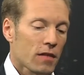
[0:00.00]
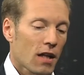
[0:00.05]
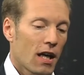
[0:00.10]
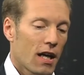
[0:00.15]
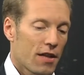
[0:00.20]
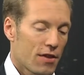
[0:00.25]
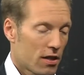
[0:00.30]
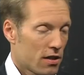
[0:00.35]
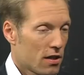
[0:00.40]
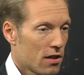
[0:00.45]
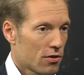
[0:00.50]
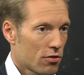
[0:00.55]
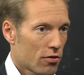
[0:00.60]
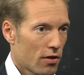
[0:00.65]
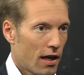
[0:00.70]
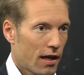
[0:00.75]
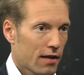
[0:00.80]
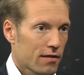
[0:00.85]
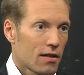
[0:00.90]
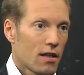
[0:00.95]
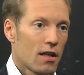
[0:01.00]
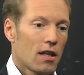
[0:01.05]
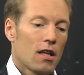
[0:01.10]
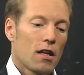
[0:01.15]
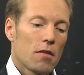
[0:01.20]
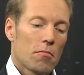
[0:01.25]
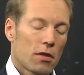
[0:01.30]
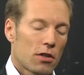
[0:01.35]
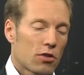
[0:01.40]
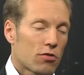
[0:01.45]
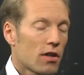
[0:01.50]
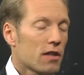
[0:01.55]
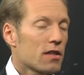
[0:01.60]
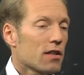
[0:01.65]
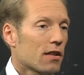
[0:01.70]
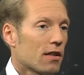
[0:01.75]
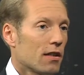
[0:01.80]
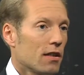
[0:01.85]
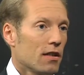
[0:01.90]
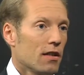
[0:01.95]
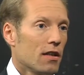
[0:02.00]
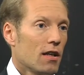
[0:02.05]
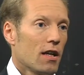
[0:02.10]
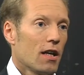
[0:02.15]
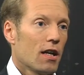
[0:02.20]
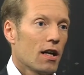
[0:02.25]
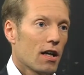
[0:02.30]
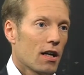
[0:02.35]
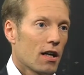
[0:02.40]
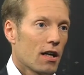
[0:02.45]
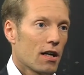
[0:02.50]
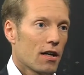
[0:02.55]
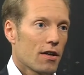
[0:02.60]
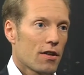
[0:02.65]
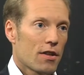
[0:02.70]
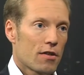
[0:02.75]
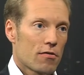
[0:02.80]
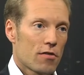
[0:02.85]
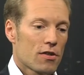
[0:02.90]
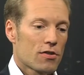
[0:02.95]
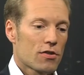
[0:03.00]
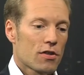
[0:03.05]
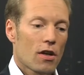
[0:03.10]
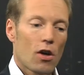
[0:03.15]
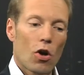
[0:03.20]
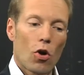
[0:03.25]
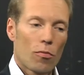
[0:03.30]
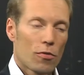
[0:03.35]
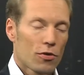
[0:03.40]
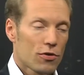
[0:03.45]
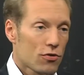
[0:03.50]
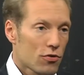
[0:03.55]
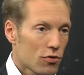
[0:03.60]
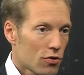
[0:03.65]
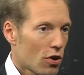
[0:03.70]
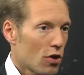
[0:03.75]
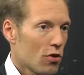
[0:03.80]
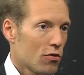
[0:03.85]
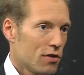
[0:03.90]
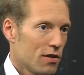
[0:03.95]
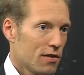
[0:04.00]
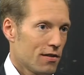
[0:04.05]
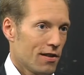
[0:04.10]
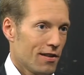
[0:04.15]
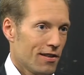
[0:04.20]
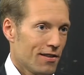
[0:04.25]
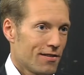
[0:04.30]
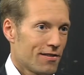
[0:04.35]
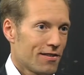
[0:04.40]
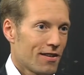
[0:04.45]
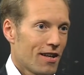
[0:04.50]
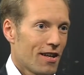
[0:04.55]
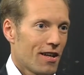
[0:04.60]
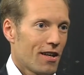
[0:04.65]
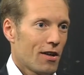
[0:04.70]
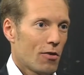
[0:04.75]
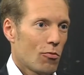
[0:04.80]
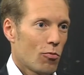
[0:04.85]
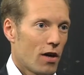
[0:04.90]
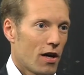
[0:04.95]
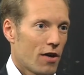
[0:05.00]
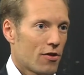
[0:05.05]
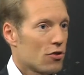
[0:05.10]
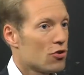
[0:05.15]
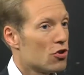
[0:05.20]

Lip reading: and that interact, but critically, there is almost no disease where the